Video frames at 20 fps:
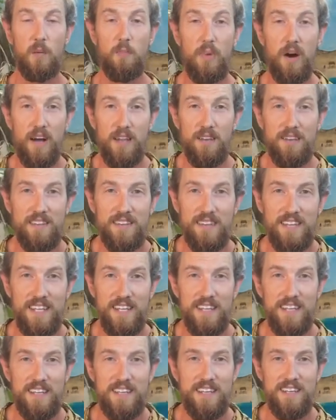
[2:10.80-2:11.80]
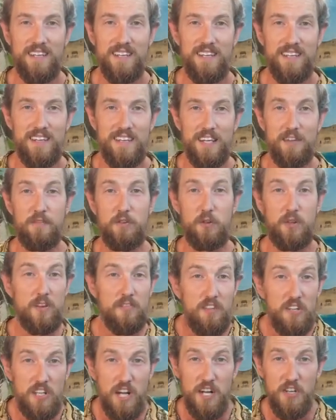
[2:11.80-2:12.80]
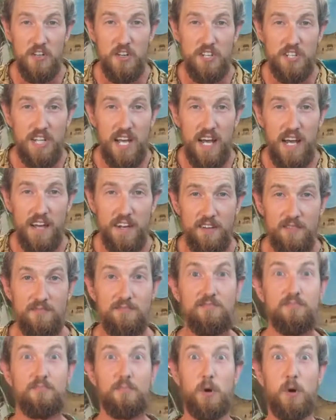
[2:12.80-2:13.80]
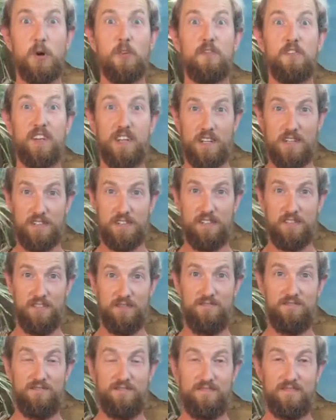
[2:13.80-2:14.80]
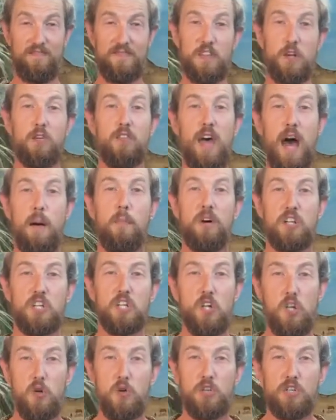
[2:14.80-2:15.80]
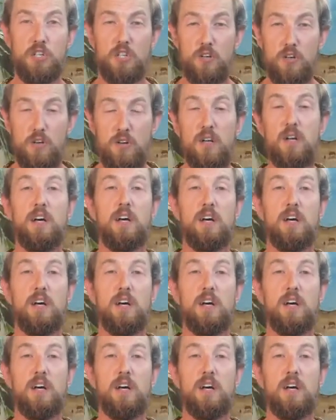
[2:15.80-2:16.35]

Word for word: But if you live in the countryside, perfect. You're that much closer